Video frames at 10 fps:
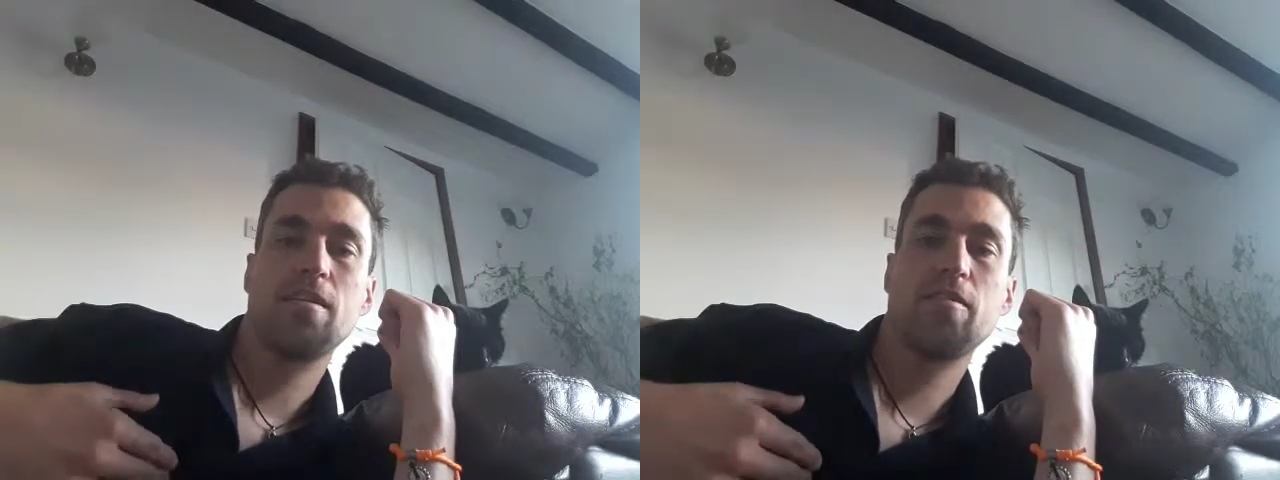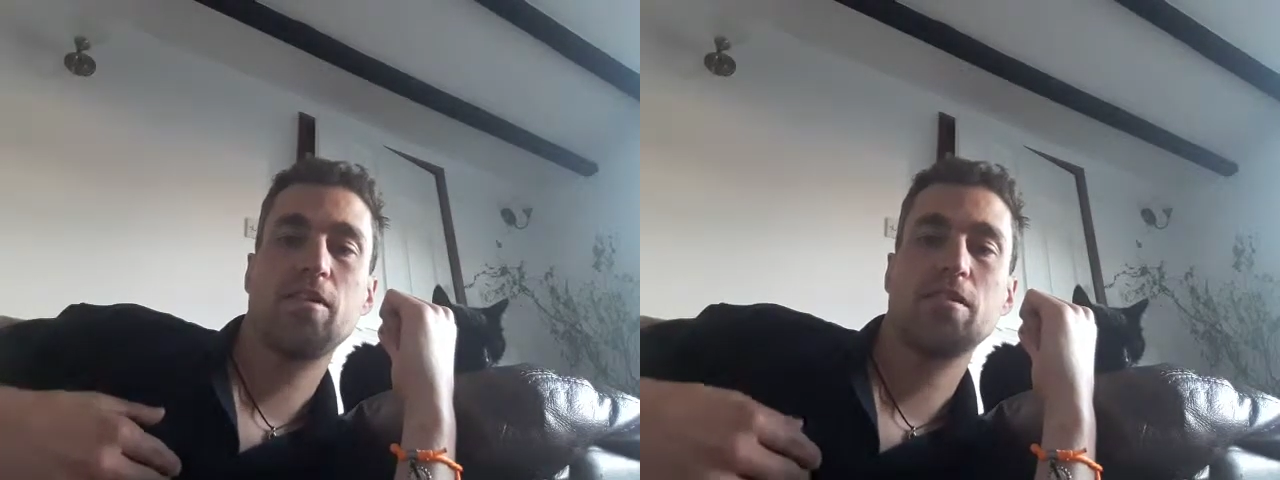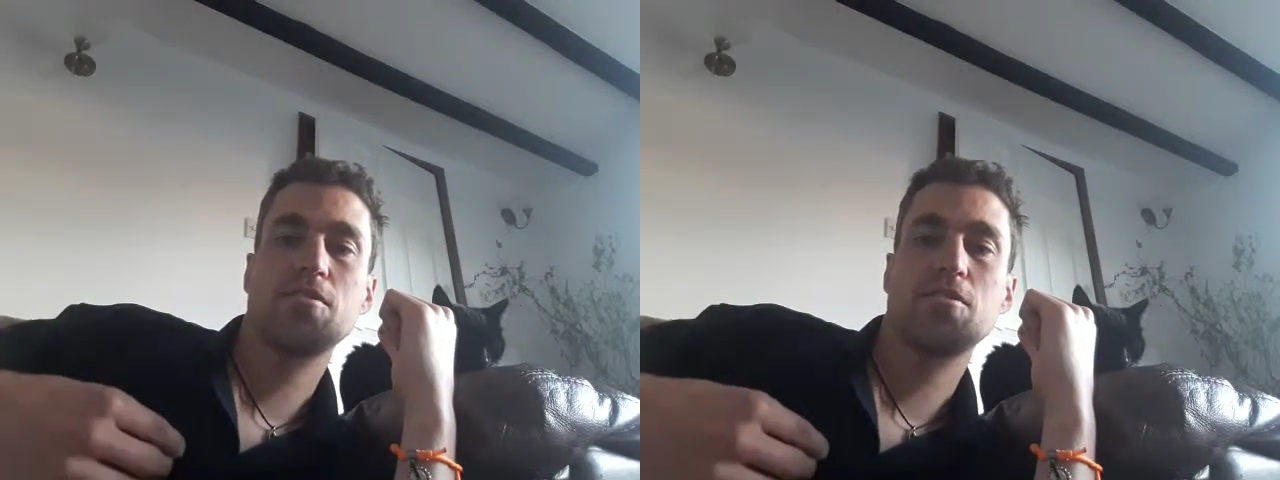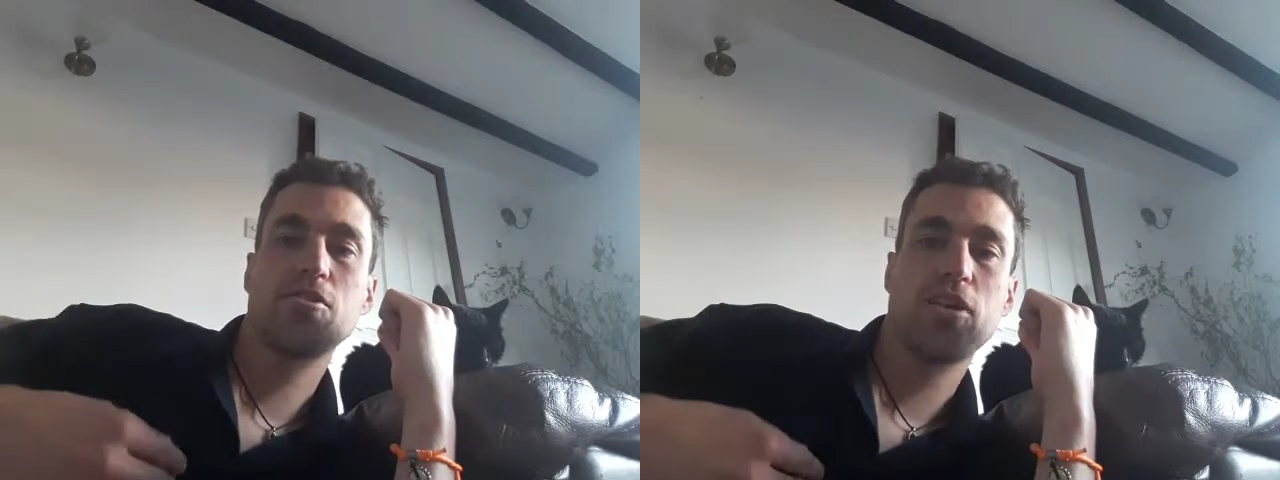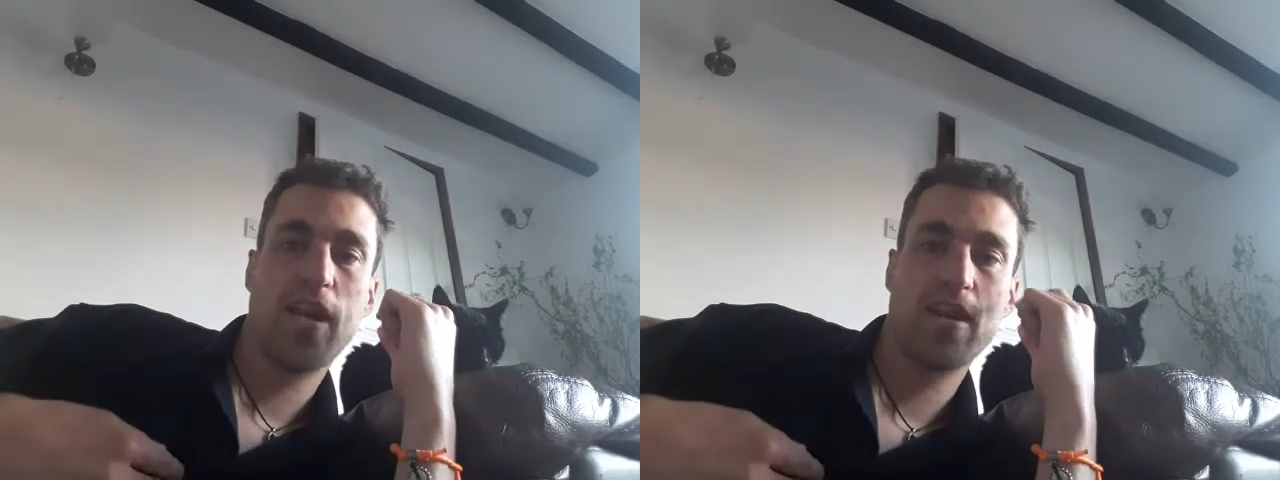things
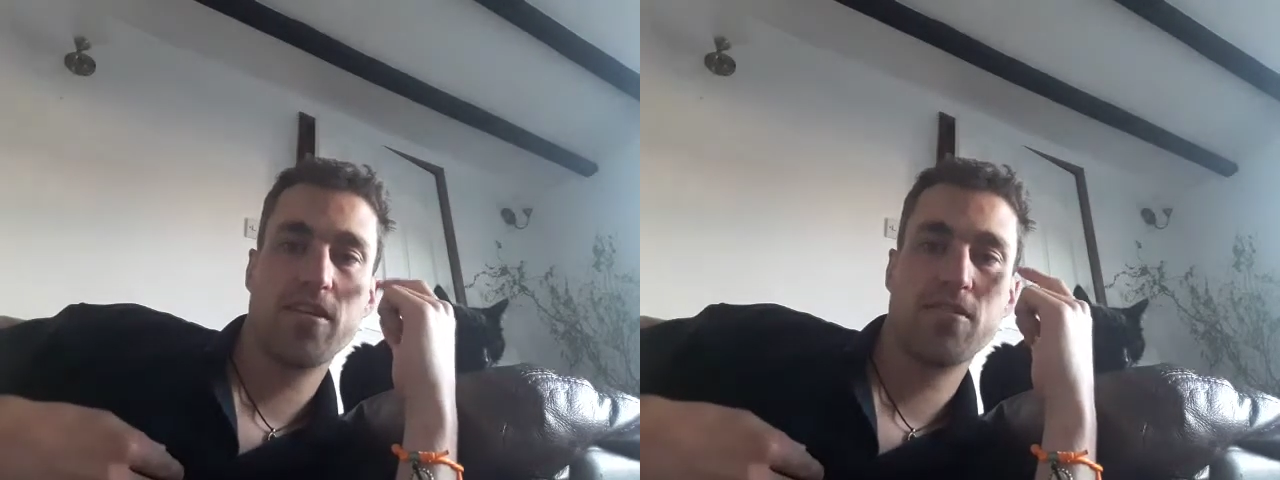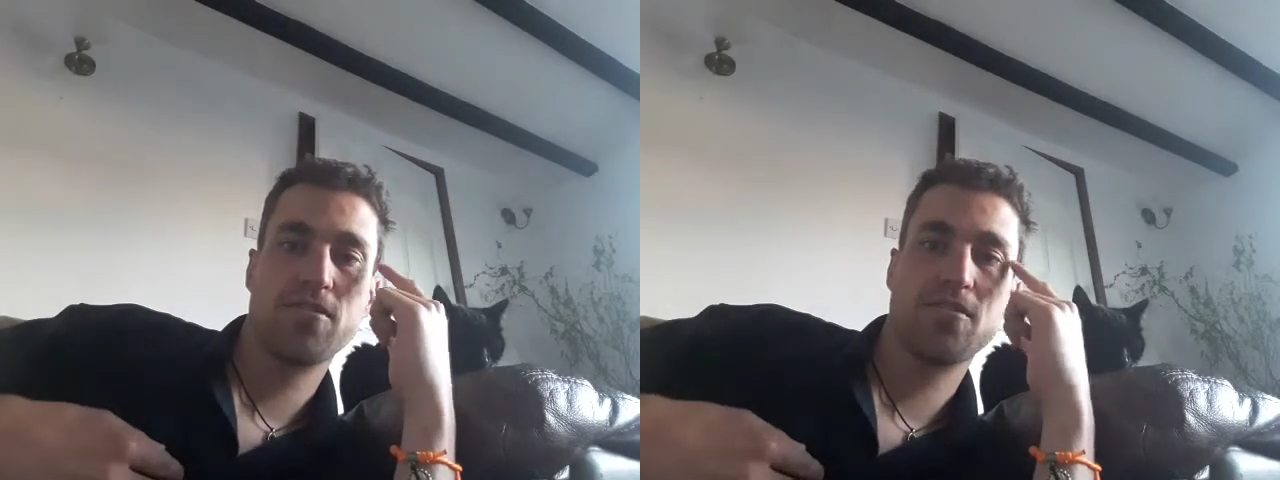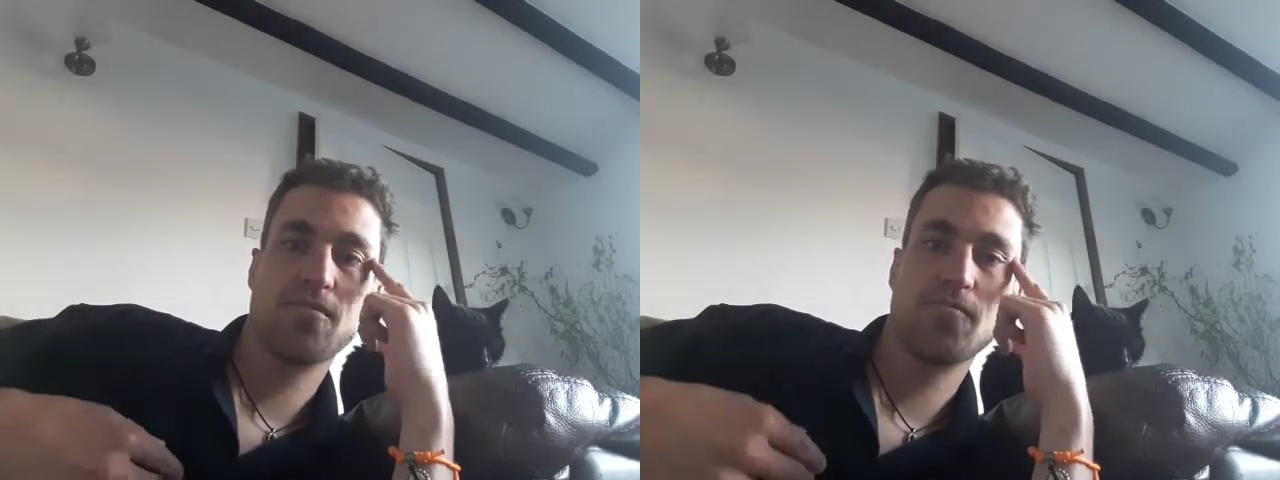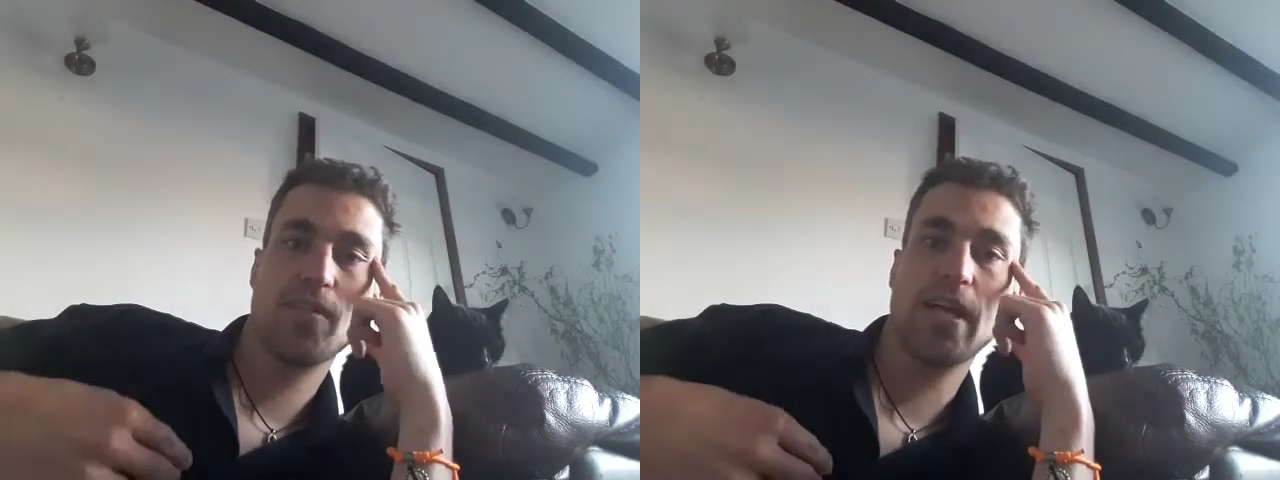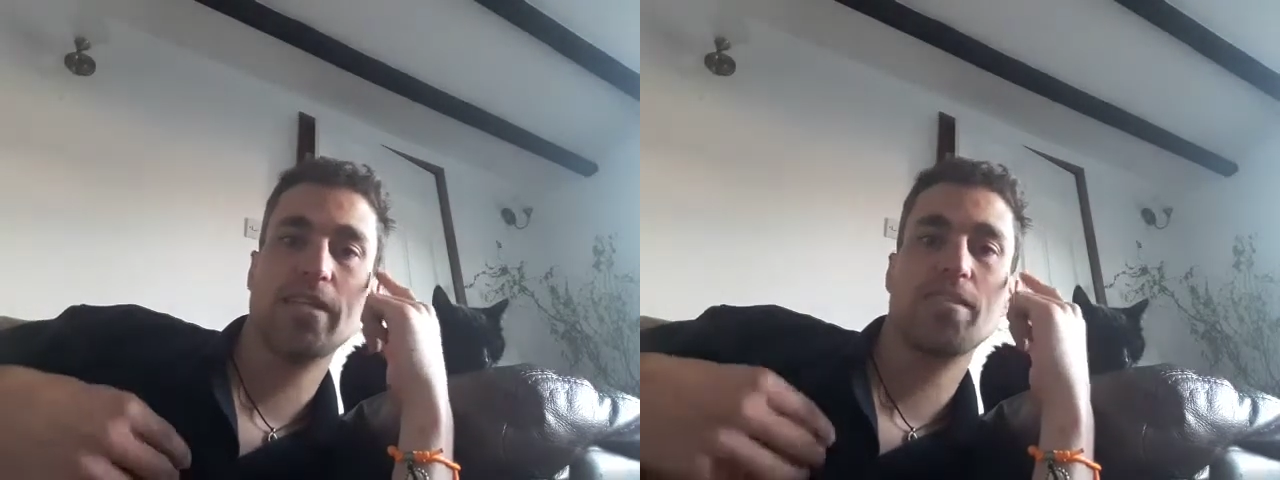change
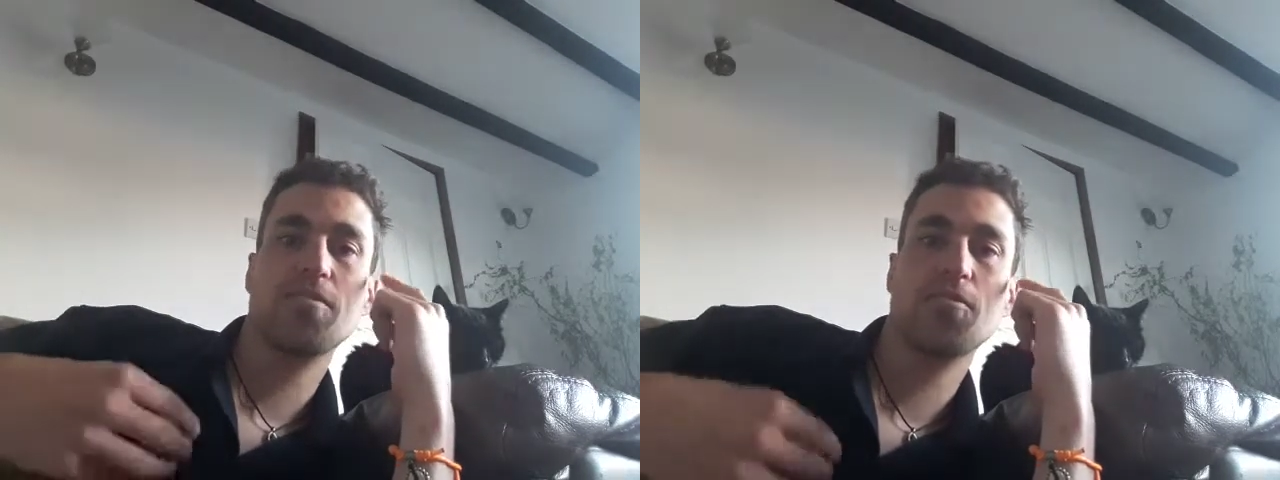related